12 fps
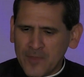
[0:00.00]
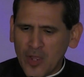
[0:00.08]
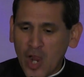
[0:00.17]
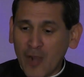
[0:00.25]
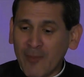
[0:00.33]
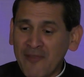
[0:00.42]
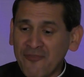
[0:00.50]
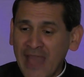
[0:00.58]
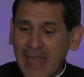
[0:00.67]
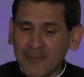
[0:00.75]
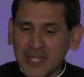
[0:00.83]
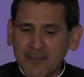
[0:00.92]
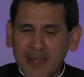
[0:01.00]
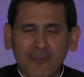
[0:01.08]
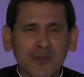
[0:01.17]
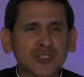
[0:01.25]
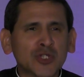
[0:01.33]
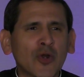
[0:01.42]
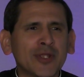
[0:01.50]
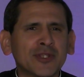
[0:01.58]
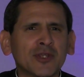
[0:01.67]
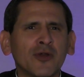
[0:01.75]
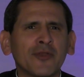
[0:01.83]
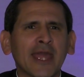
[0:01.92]
Are my family members going
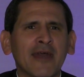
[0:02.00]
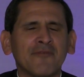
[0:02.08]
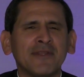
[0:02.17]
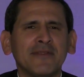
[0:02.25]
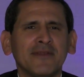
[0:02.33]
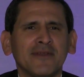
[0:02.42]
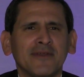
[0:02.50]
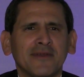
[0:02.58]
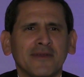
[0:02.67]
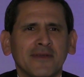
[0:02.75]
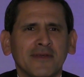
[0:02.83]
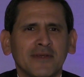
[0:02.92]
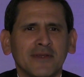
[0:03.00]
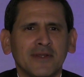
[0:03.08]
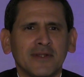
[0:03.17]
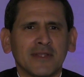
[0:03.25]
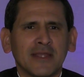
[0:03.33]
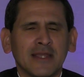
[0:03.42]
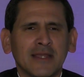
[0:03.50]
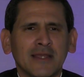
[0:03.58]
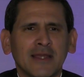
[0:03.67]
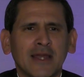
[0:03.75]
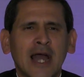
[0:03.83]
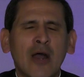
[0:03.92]
to go to heaven?
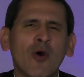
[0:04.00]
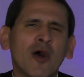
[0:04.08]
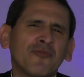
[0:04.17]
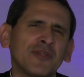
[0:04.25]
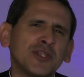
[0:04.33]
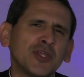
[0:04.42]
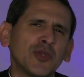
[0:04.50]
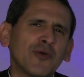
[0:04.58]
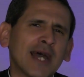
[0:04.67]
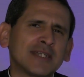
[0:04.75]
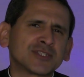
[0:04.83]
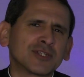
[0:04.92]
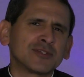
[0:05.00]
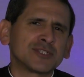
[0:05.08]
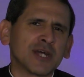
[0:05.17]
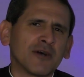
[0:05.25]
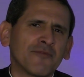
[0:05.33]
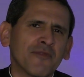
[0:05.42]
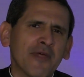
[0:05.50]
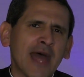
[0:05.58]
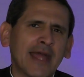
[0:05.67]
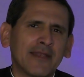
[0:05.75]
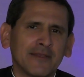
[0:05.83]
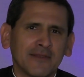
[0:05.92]
How often do you ask yourself
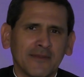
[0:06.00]
that?